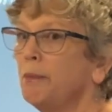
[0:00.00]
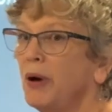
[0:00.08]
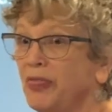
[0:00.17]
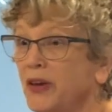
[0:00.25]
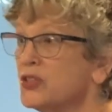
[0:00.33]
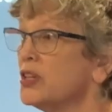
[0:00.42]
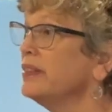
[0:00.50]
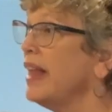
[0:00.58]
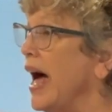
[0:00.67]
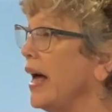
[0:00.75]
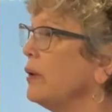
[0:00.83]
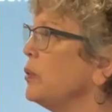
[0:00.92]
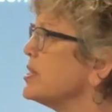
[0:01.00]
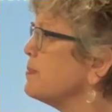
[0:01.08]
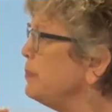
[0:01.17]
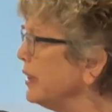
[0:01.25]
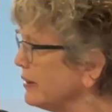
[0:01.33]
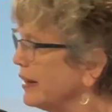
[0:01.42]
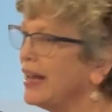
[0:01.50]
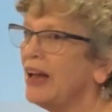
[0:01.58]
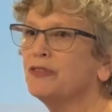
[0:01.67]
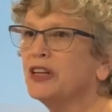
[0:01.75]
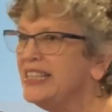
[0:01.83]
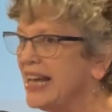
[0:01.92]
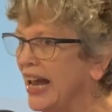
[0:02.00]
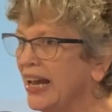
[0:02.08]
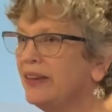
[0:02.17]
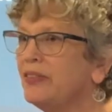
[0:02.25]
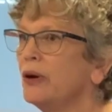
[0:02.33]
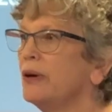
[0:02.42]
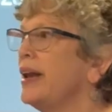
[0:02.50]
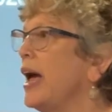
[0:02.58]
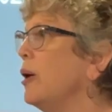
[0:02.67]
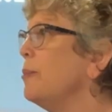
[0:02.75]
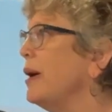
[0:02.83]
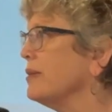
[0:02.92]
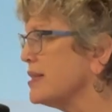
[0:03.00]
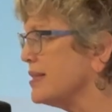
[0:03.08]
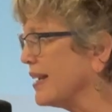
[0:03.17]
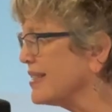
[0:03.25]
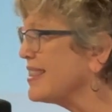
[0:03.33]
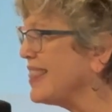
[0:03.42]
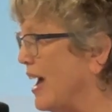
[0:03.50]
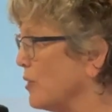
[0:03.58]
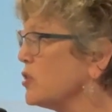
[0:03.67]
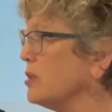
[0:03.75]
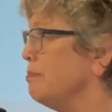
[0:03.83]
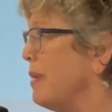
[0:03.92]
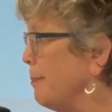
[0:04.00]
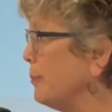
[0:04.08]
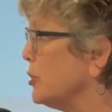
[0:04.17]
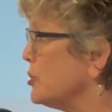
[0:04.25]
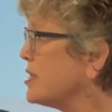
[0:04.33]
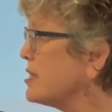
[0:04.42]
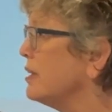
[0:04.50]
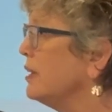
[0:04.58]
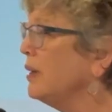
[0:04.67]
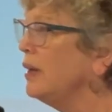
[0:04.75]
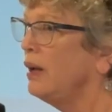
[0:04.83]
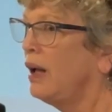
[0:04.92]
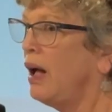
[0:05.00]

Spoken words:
but there's a lot. It's building every day. There are now about 6,000 members.